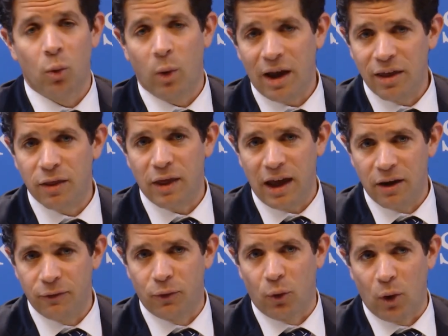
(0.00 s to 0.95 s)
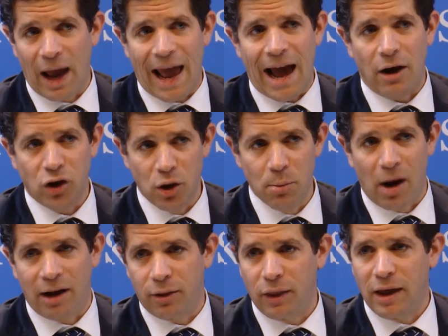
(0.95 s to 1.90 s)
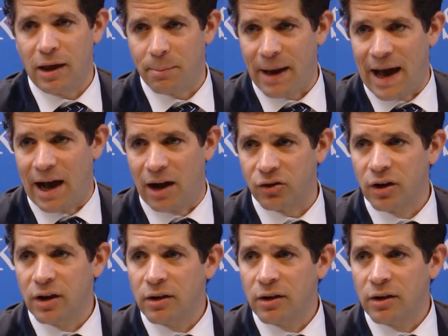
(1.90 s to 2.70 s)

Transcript: we think, for how you might think about